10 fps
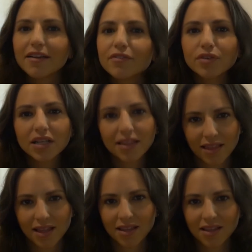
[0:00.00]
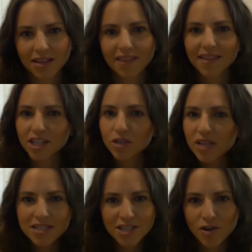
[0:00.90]
everything that you
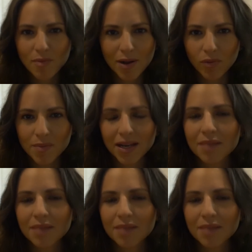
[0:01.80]
need to know about women.